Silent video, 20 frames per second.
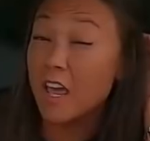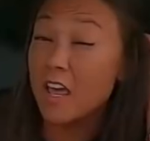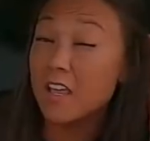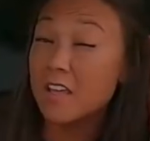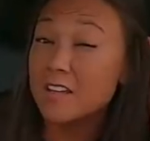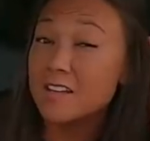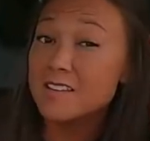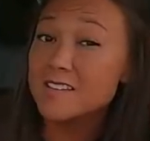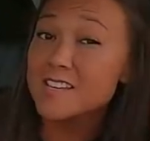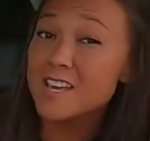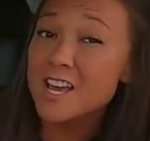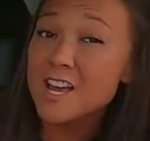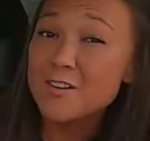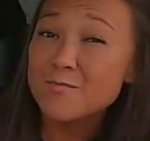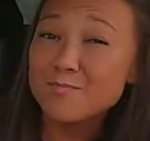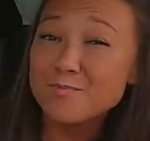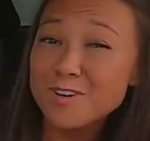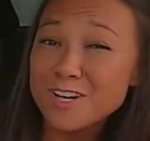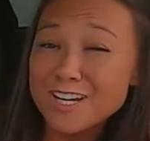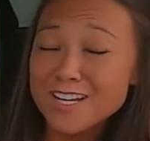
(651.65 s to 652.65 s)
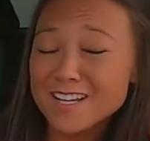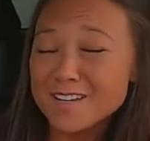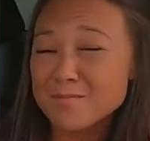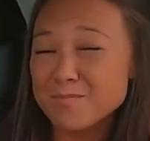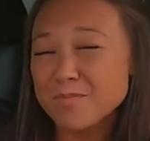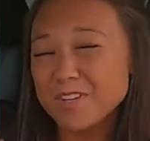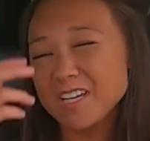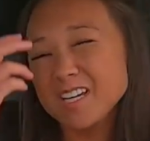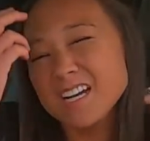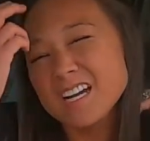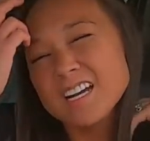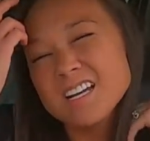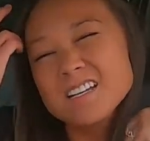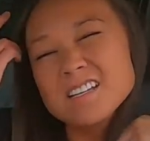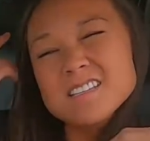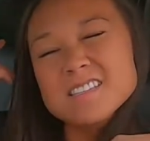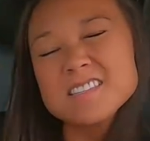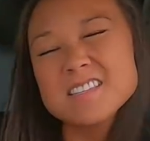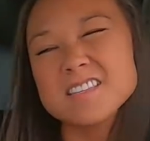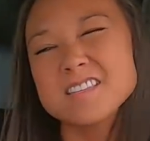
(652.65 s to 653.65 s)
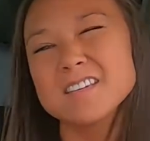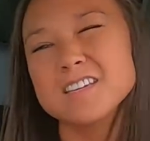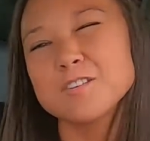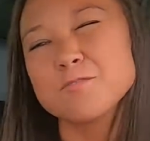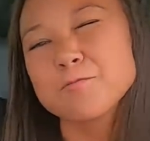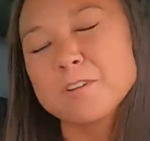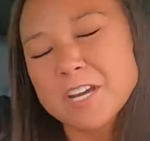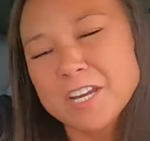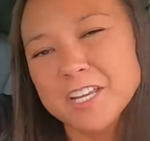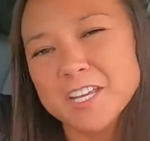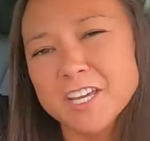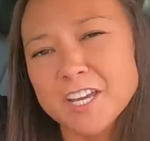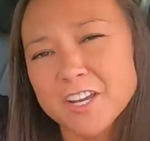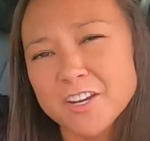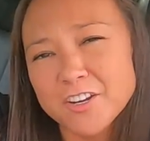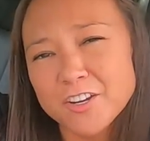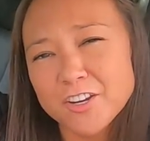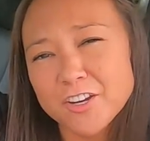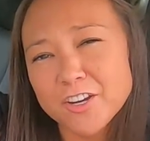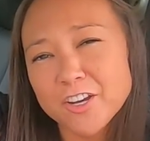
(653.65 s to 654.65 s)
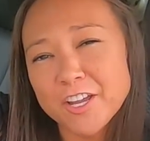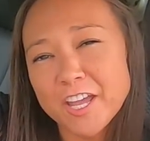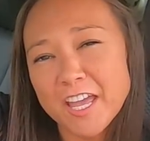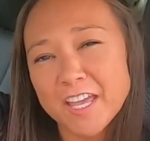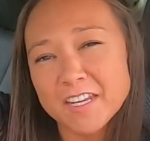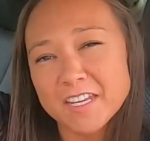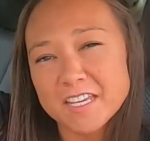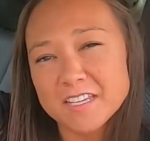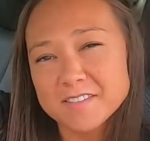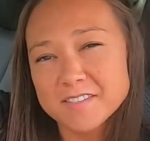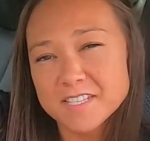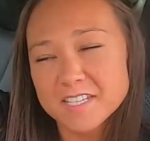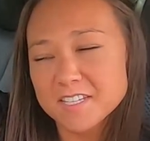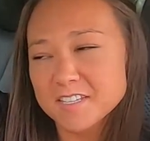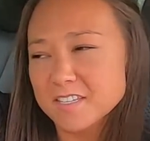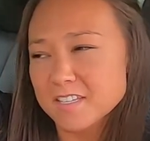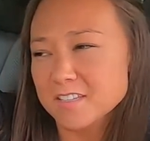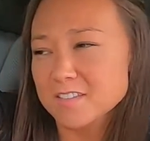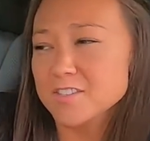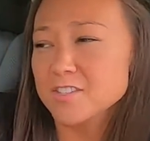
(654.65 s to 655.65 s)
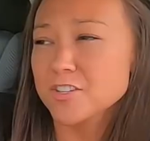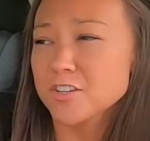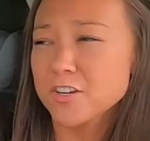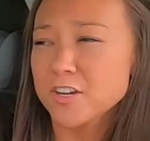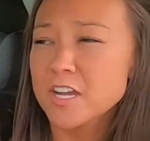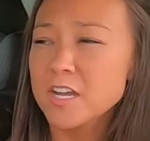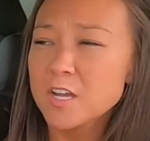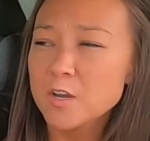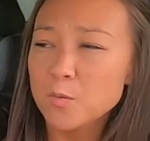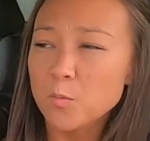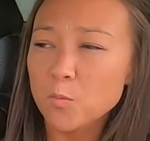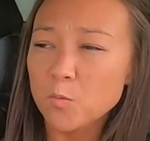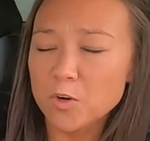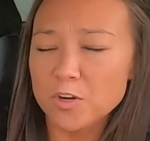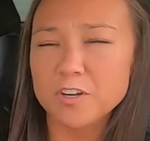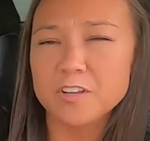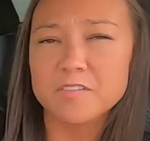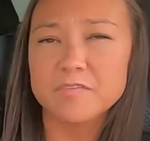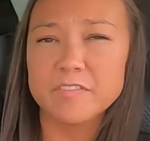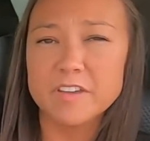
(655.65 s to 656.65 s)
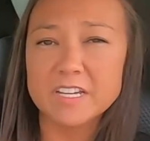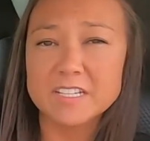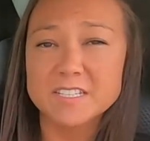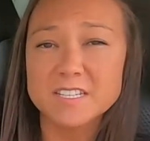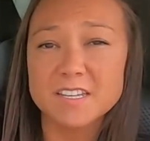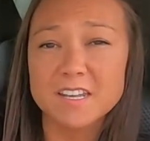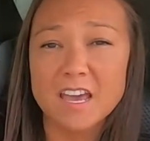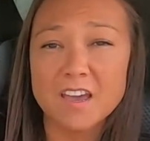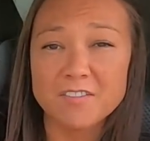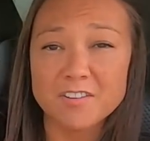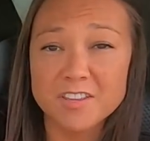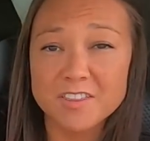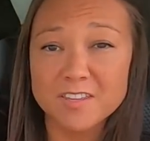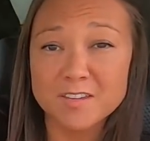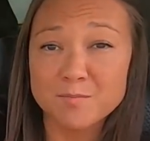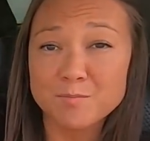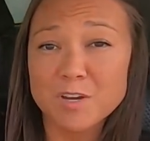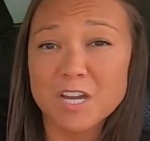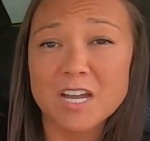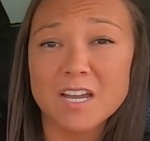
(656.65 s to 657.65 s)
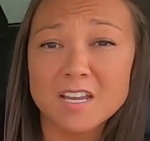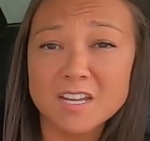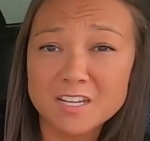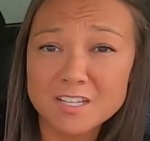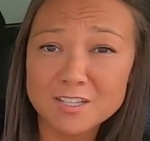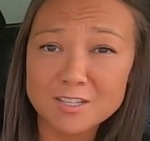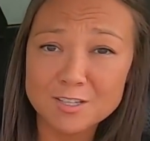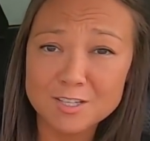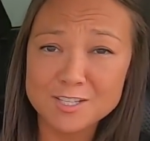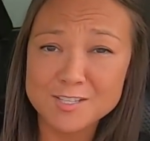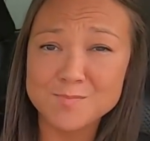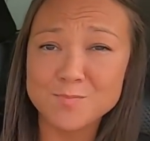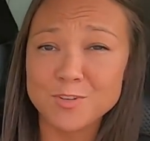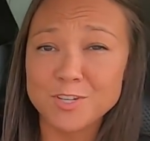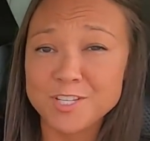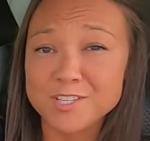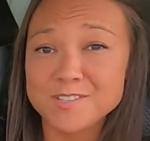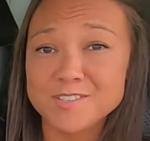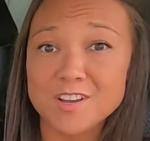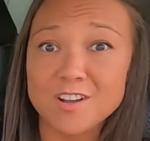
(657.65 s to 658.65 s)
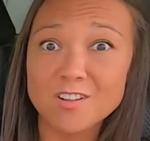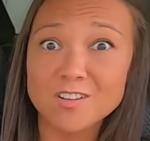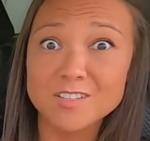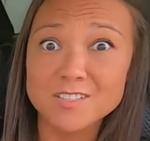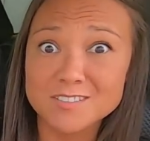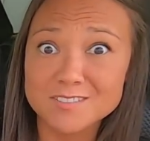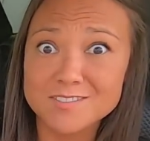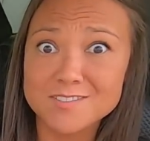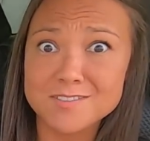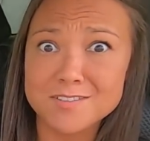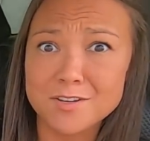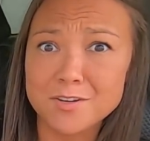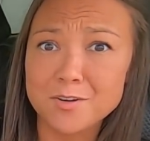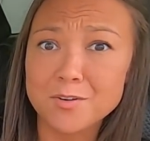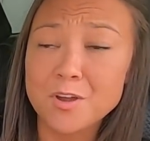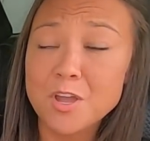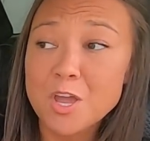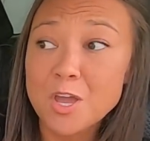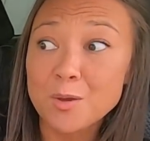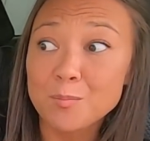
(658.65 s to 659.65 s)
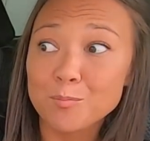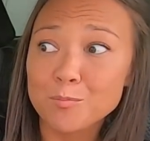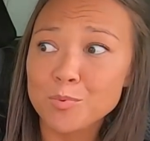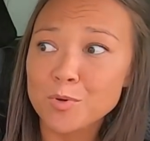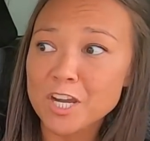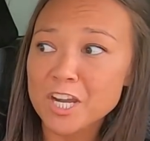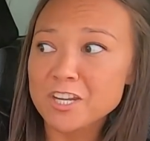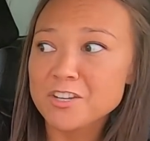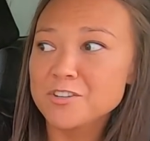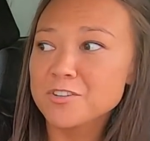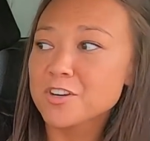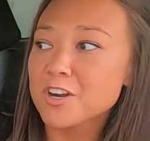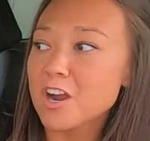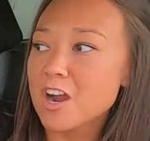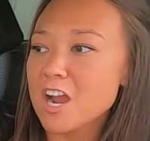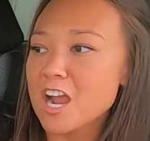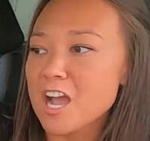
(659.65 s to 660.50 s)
end, but because the radiator and AC condenser weren't affected, everything behind it is pretty solid. So, brand new car